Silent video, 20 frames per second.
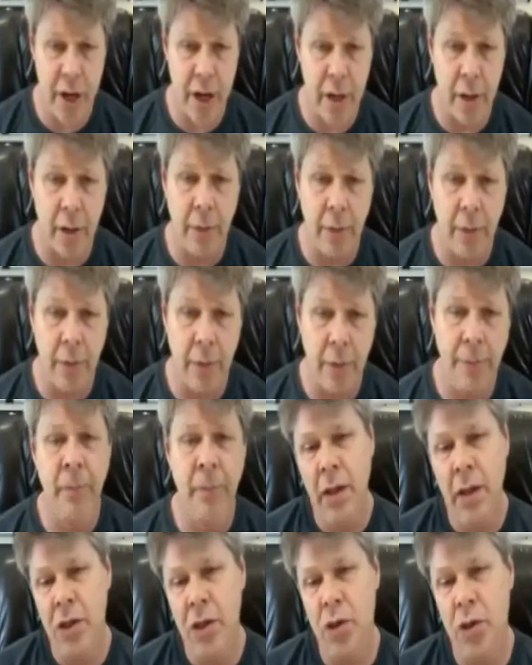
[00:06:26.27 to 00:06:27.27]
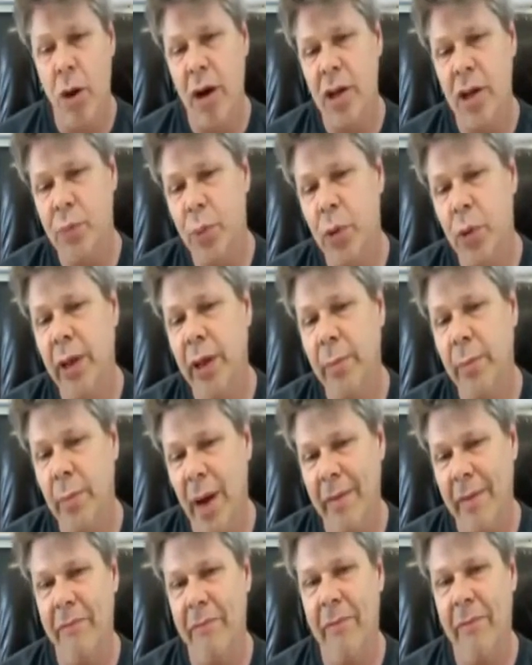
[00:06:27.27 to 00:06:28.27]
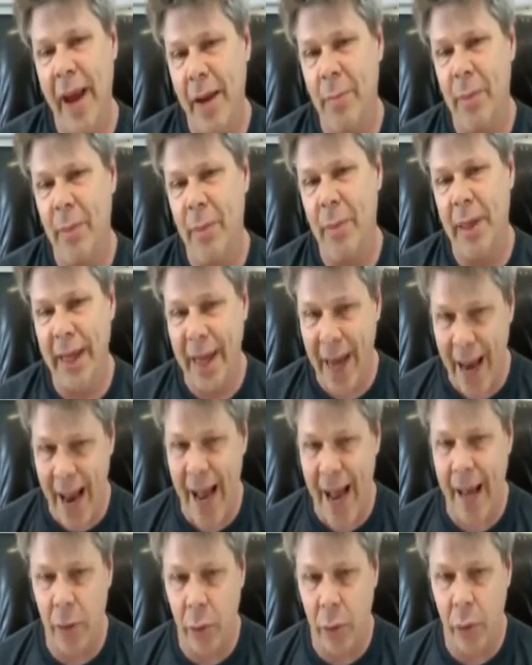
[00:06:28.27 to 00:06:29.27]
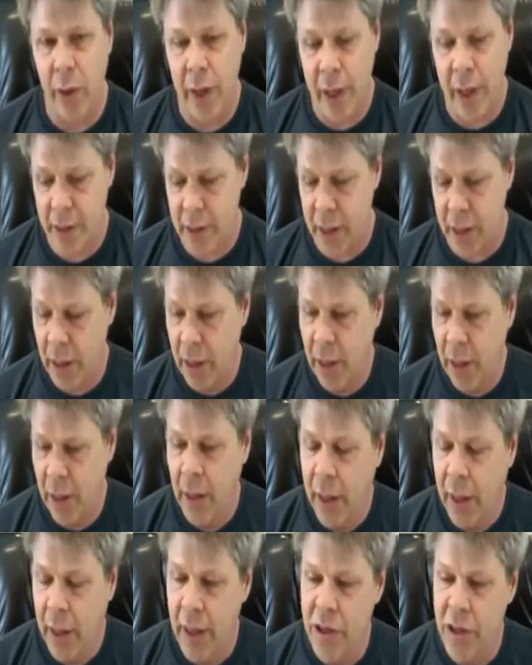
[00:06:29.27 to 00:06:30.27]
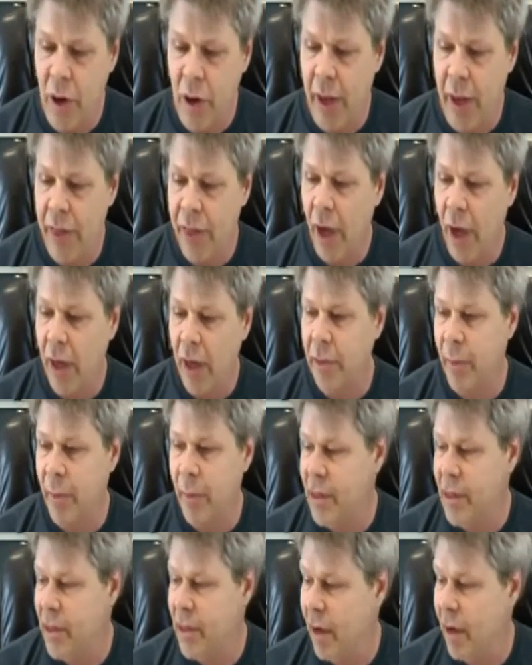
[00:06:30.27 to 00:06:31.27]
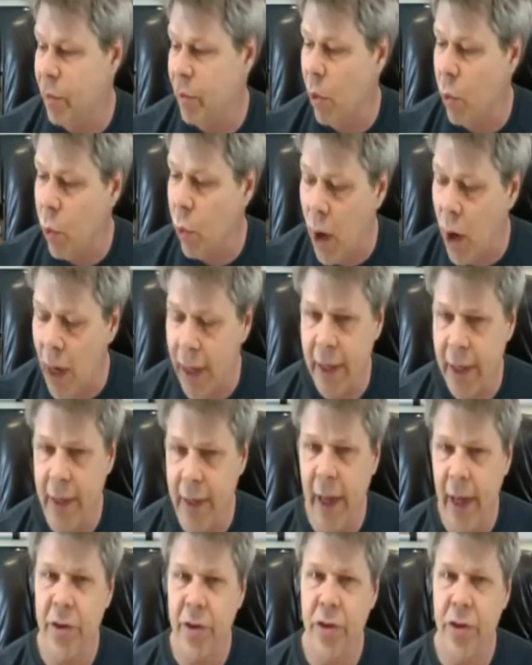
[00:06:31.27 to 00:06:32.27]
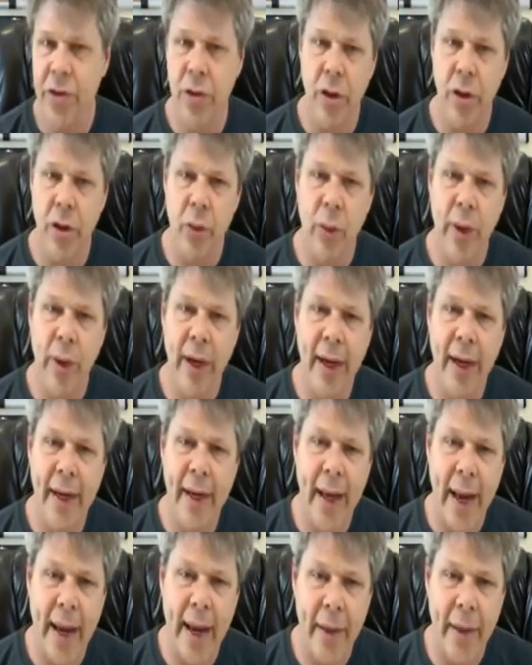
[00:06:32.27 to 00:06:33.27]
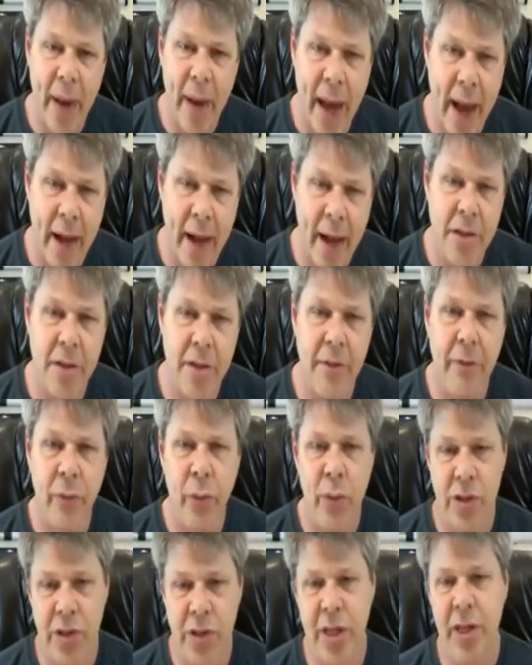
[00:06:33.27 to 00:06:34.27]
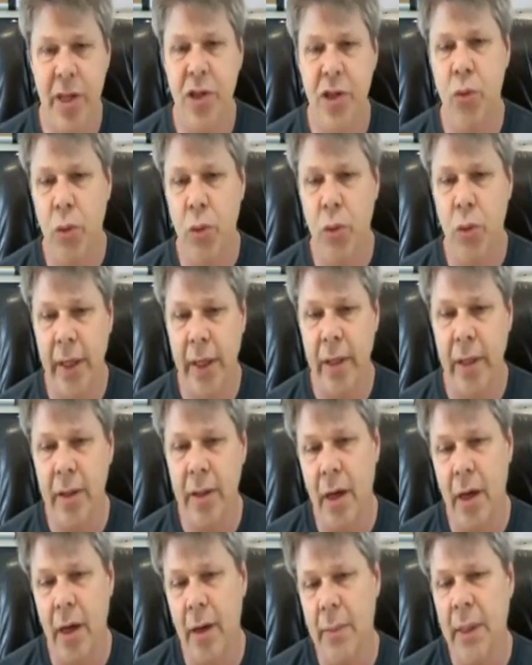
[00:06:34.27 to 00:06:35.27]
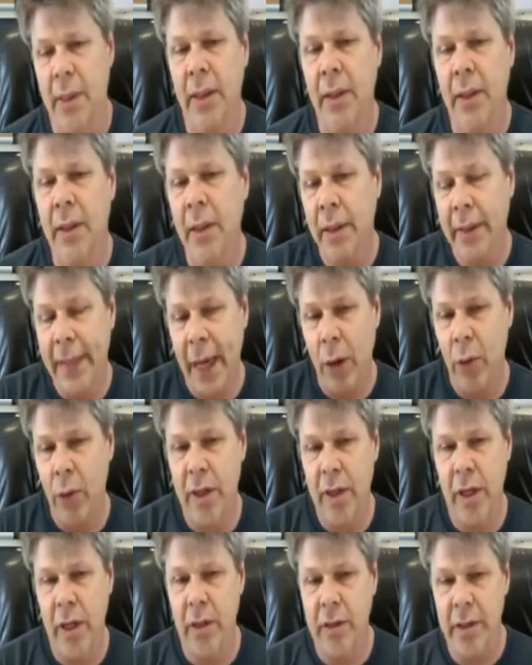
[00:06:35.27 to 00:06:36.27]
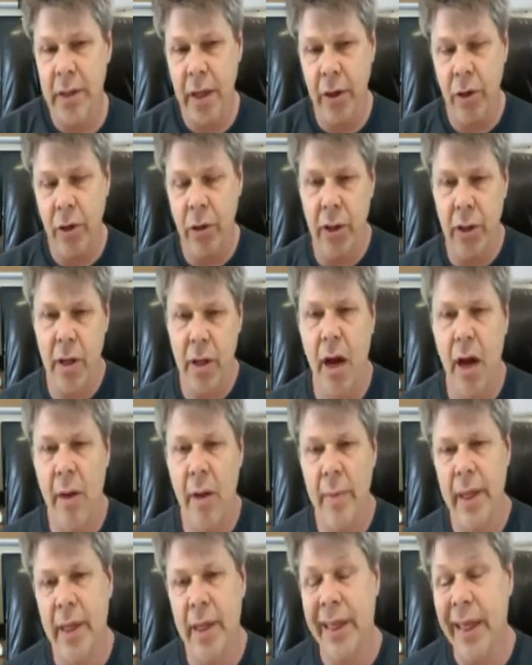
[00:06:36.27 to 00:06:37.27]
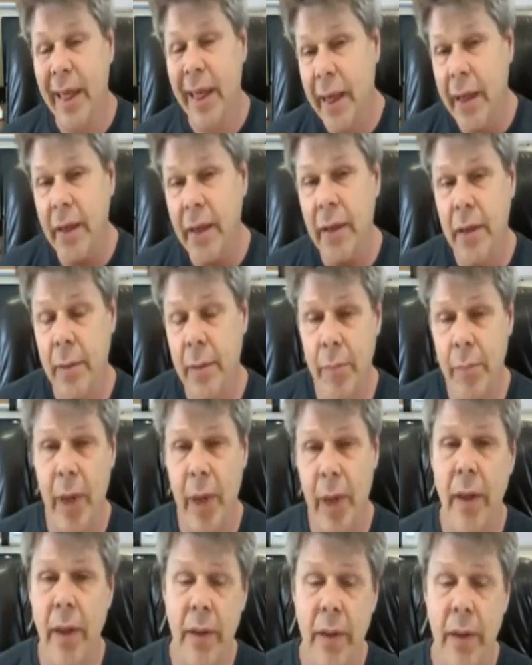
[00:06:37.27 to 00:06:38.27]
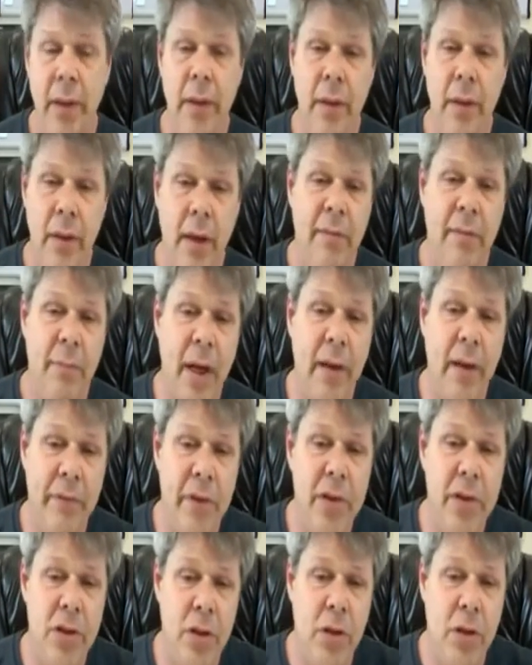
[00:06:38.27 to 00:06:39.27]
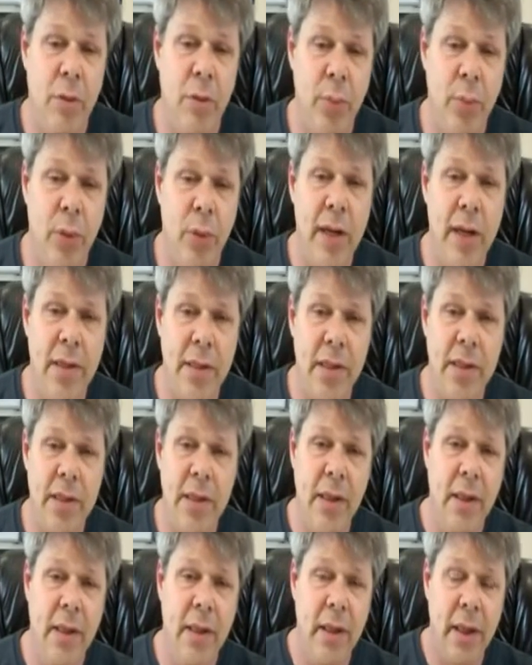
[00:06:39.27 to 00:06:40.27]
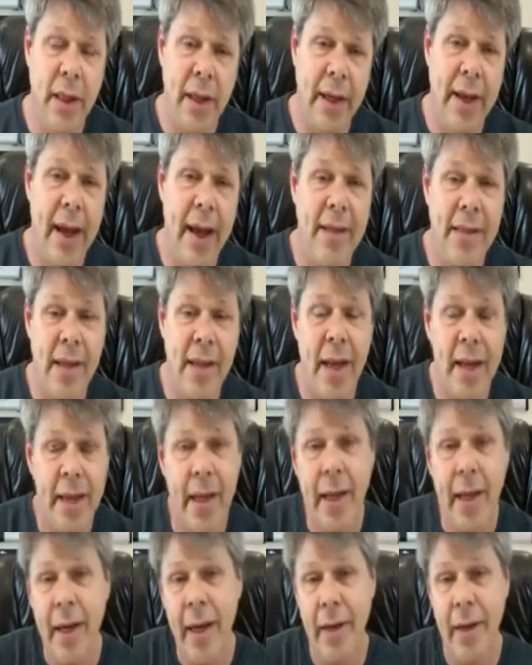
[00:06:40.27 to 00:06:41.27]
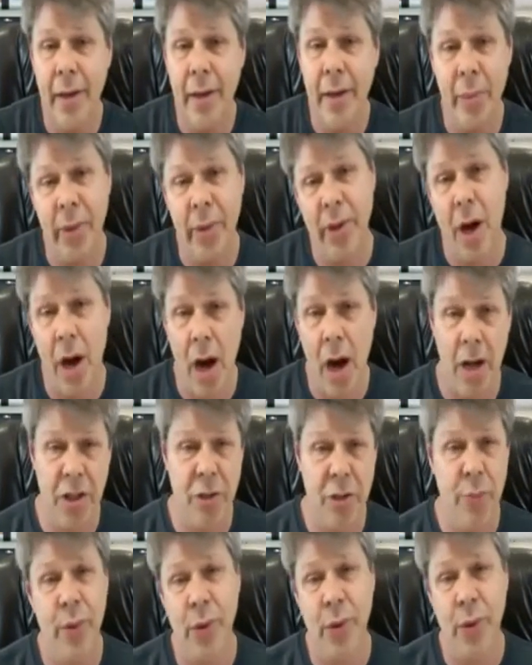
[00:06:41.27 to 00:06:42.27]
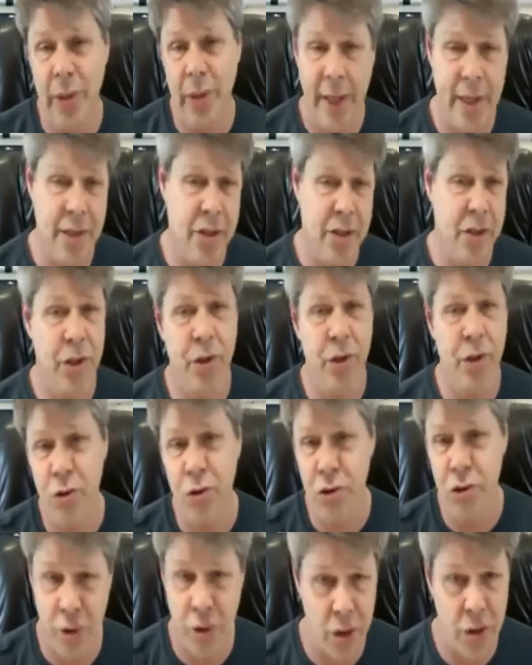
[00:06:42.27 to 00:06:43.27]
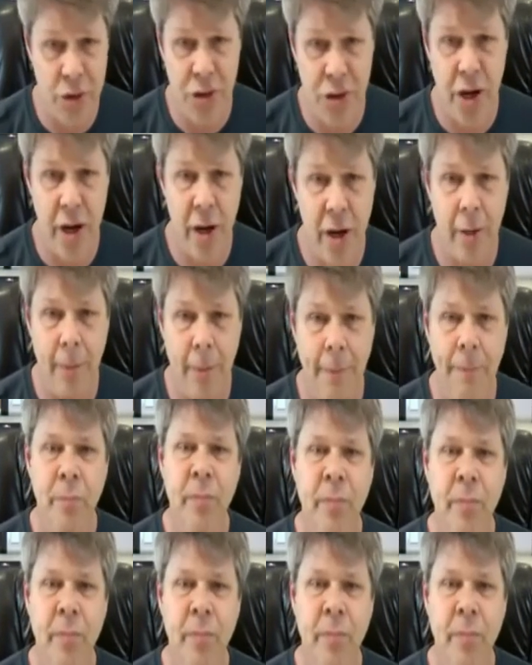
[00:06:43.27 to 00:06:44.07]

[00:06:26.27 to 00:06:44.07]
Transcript: jail. So I was putting my family at risk. And so I thought to myself, well, what can I do to create a passive residual income that would continue to come in independent of my physical presence in case I did end up in the hospital, an institution, or jail?